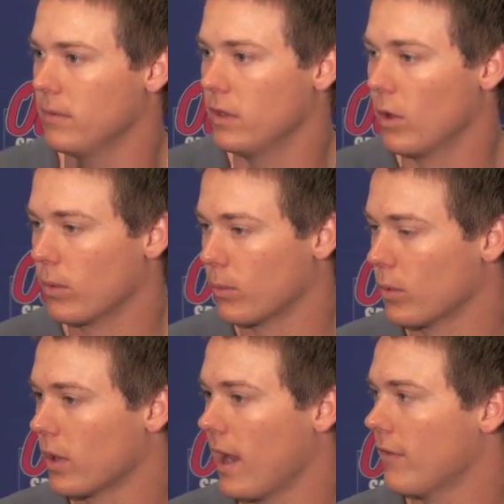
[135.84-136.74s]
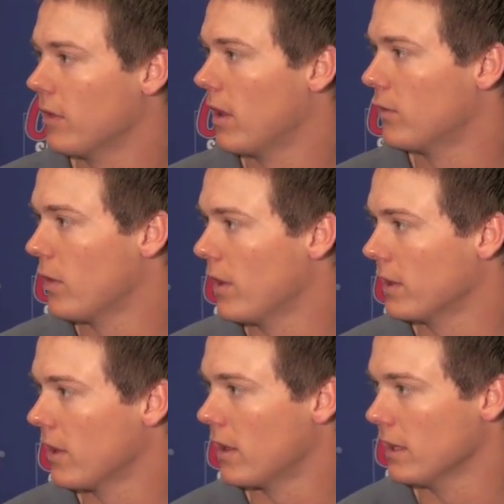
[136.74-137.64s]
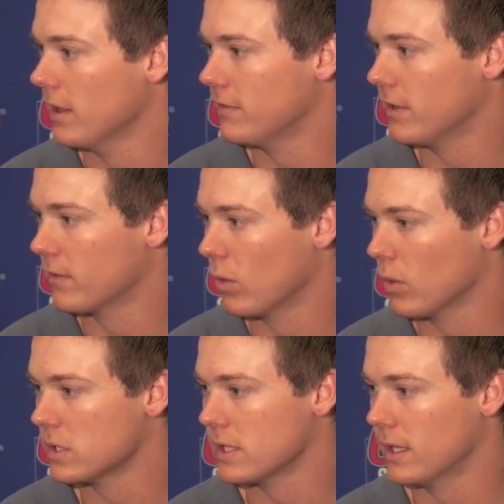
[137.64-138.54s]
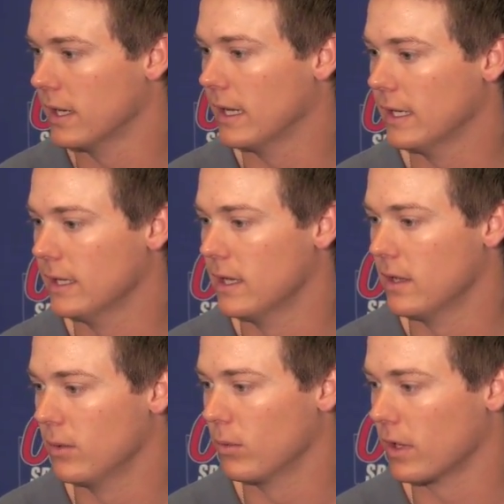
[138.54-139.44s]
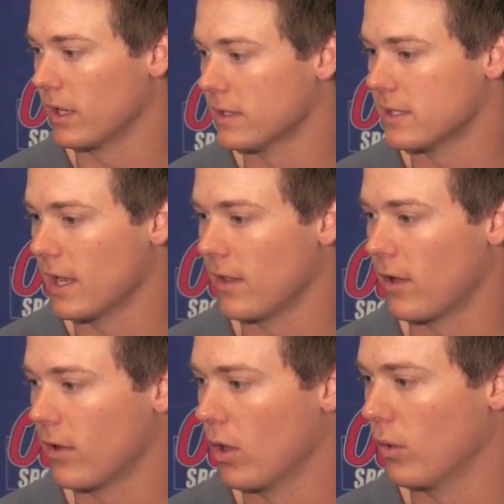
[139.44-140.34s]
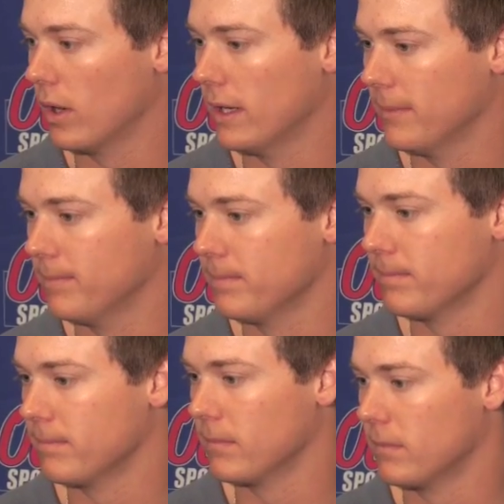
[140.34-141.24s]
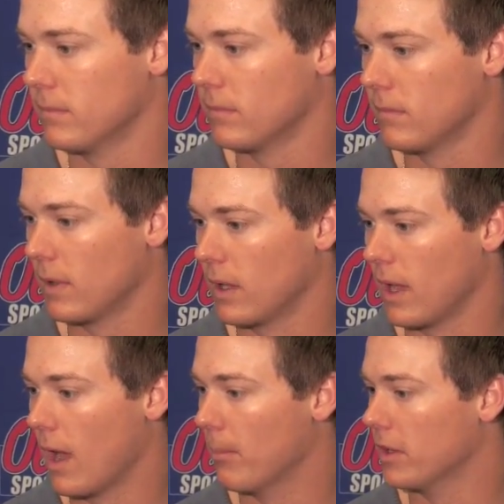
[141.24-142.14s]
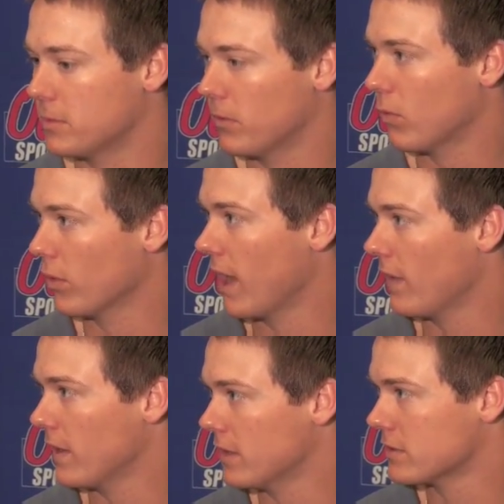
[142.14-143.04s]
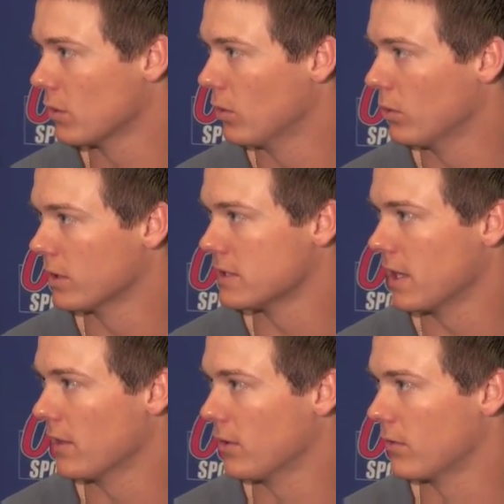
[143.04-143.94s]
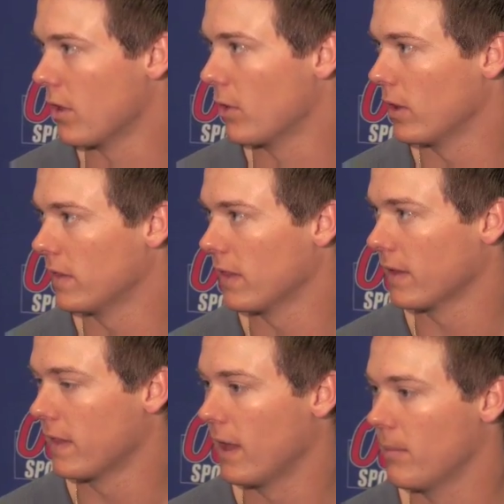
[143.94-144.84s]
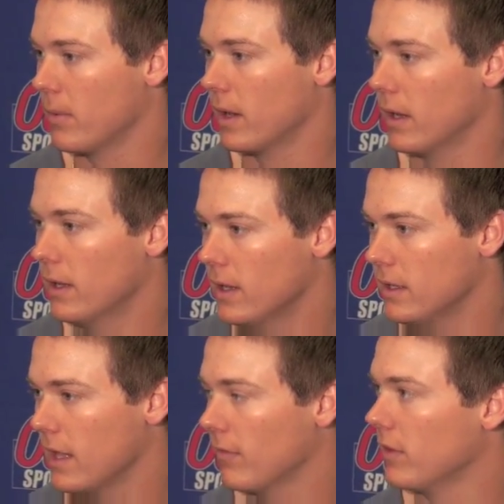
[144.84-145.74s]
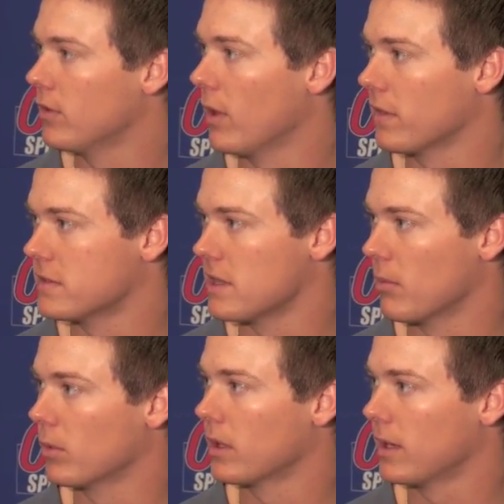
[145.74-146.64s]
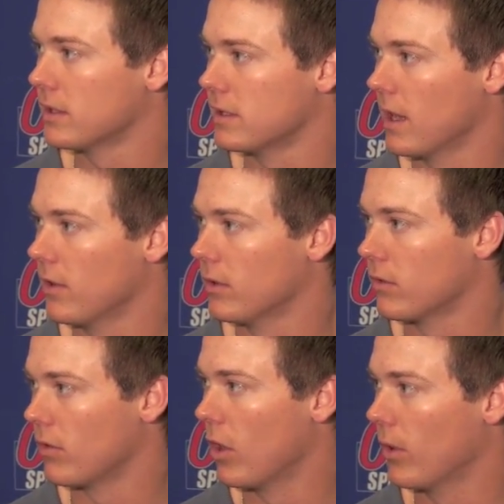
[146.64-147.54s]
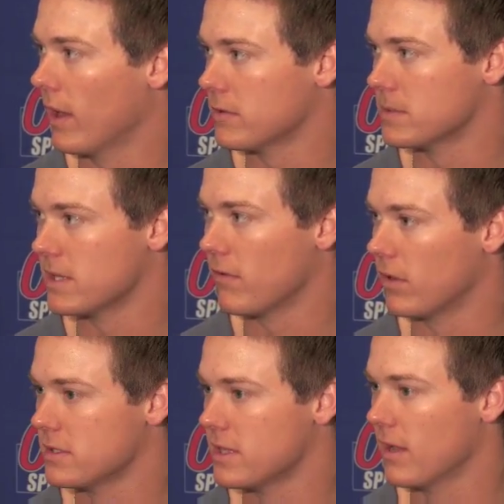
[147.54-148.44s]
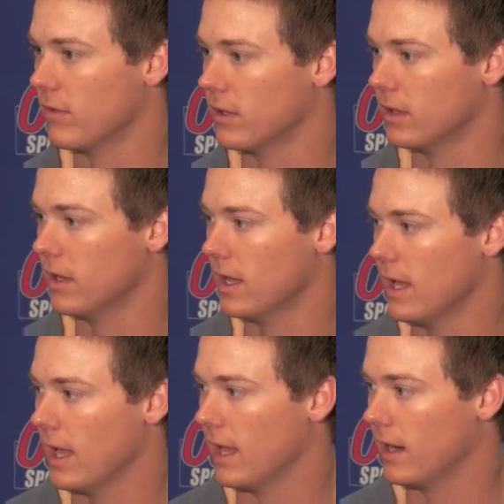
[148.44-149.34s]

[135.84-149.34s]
We're going to have a lot of running, a lot of lifting, of course, and then we're going to get together. I don't know how much before now in the school we get together and throw or anything like that, but definitely throughout the summer we're going to get together and throw and have some 7-on-7.